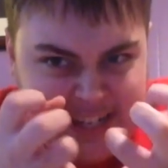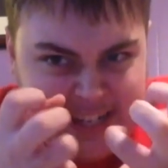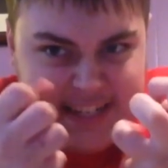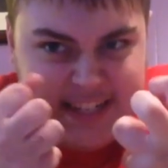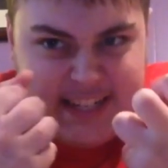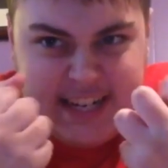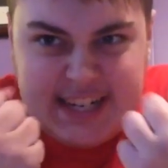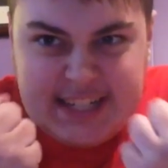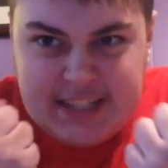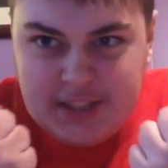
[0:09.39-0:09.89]

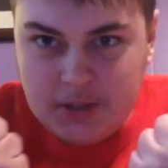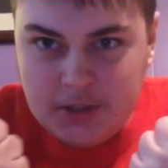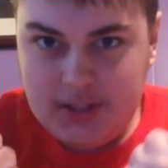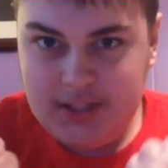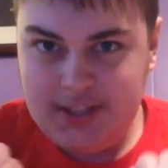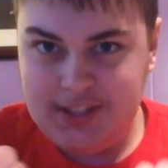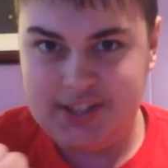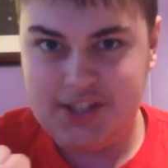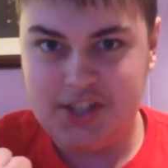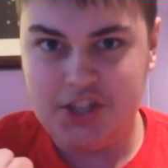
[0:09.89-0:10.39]

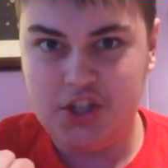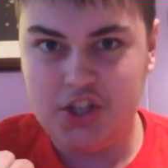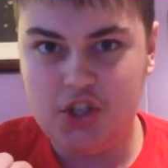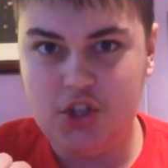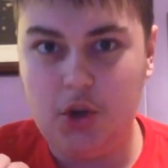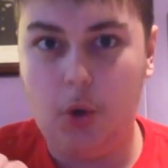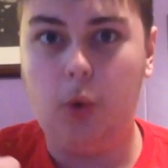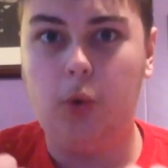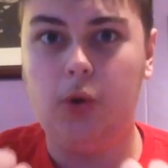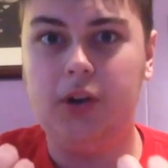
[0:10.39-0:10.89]
tells the
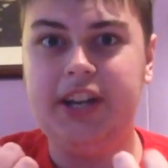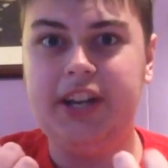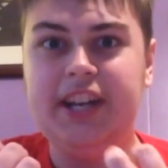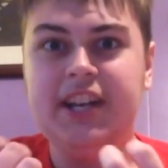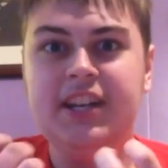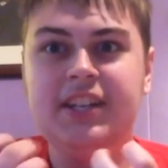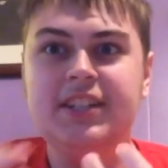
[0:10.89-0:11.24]
story